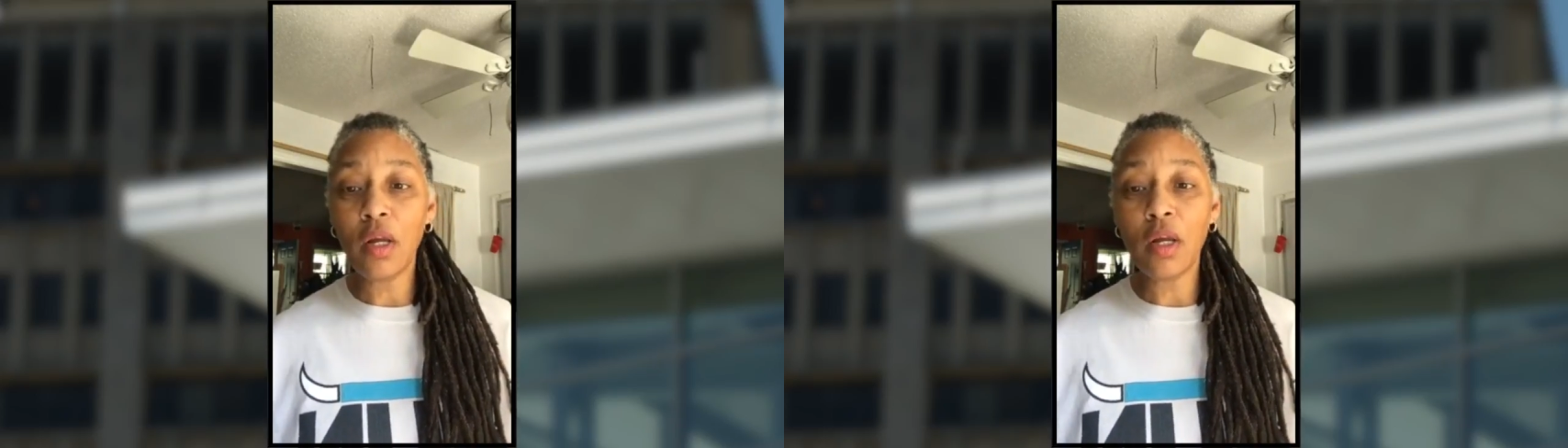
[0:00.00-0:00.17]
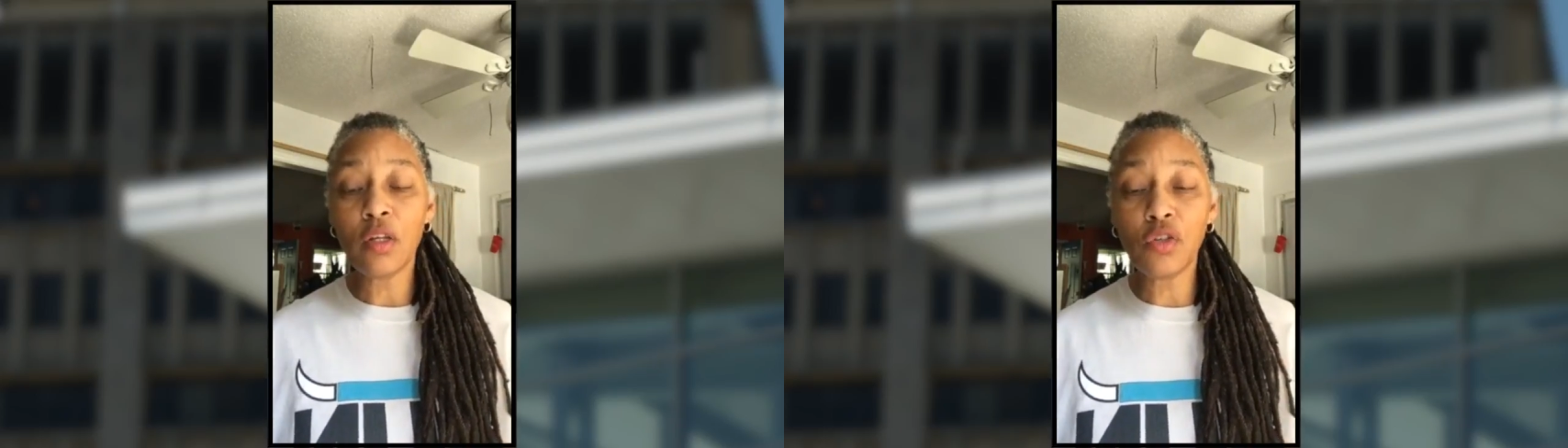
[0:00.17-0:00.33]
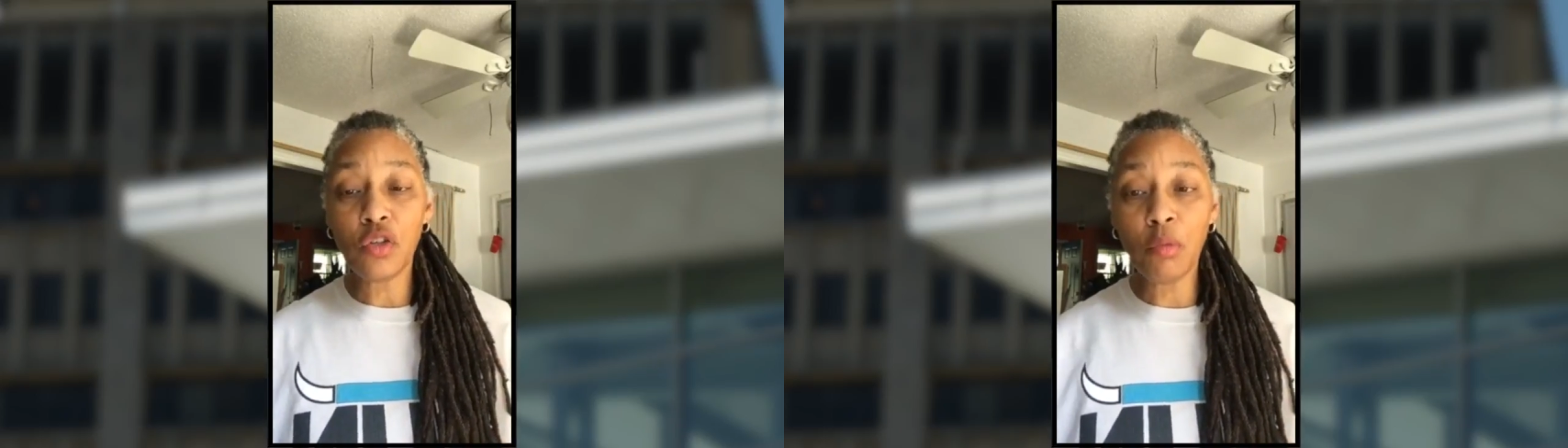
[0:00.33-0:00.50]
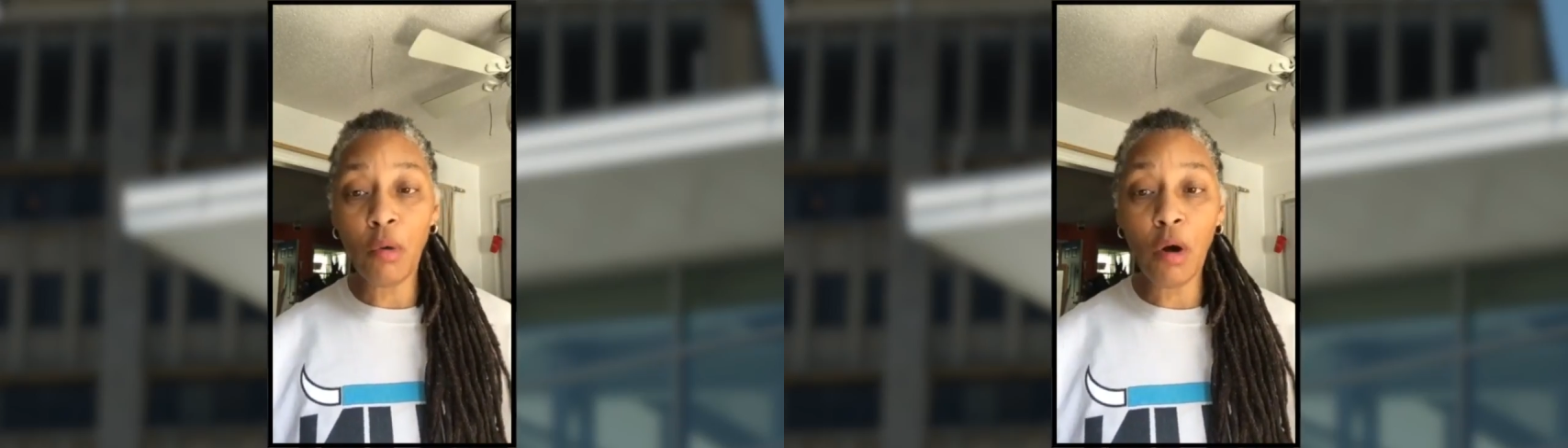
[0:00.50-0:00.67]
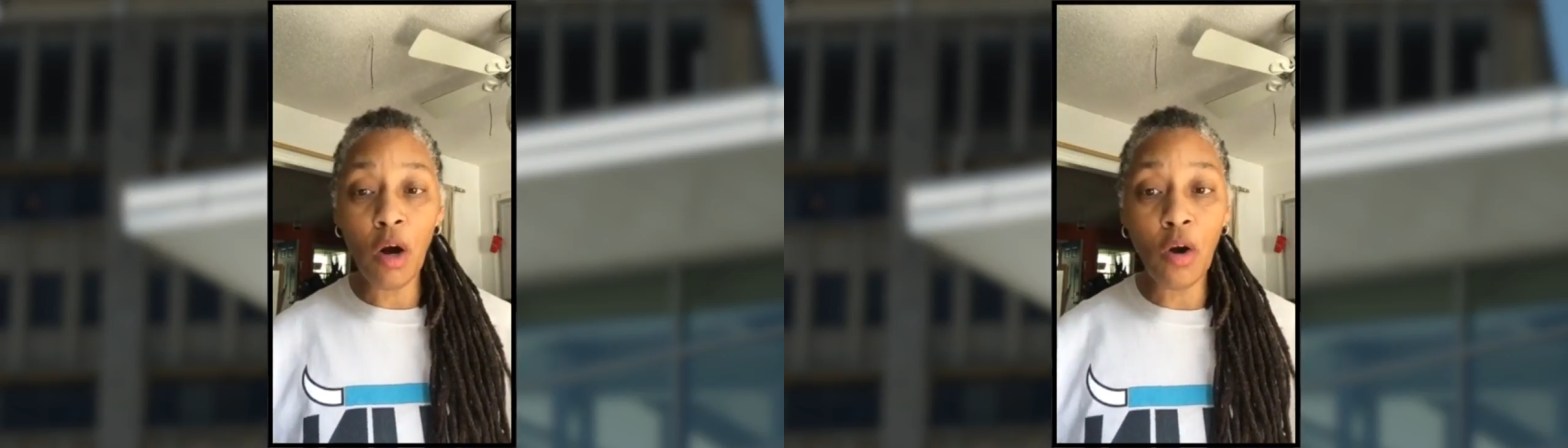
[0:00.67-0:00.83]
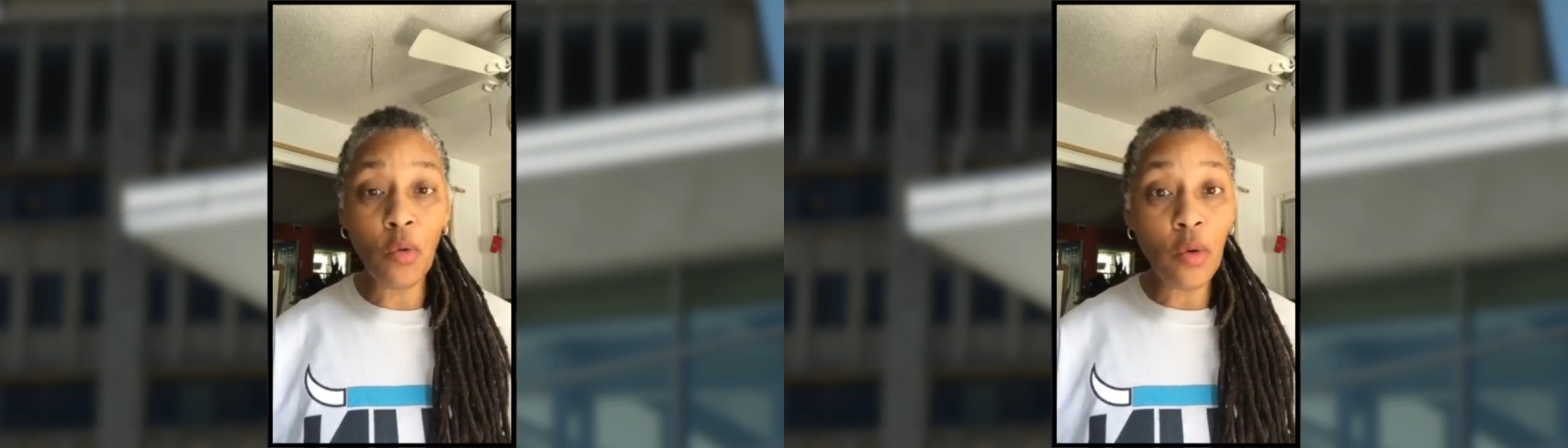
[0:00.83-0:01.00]
It's
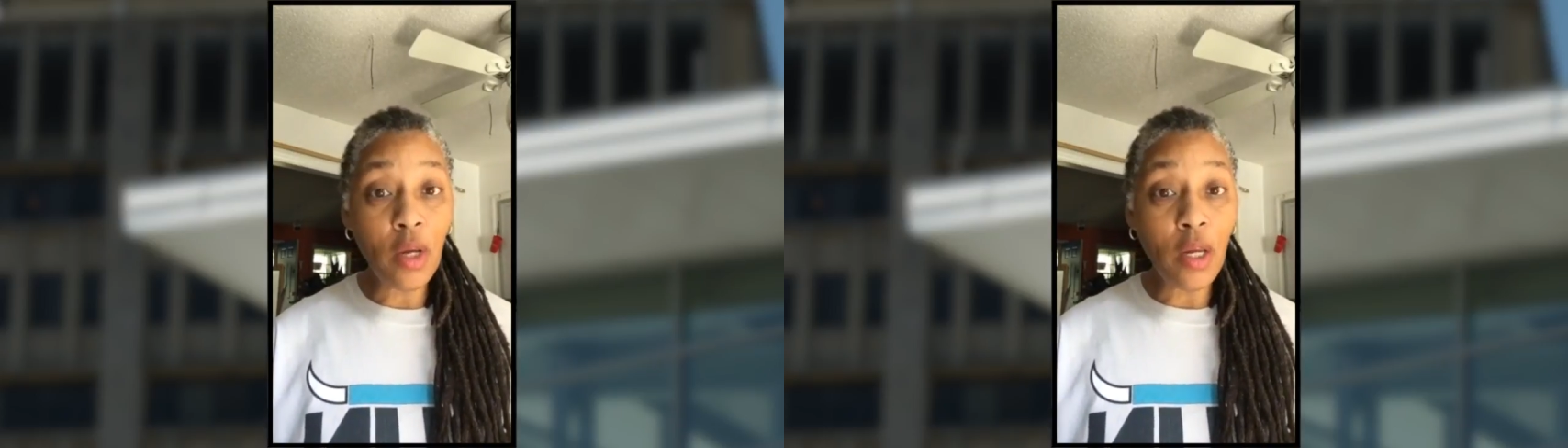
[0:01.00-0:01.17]
tomorrow,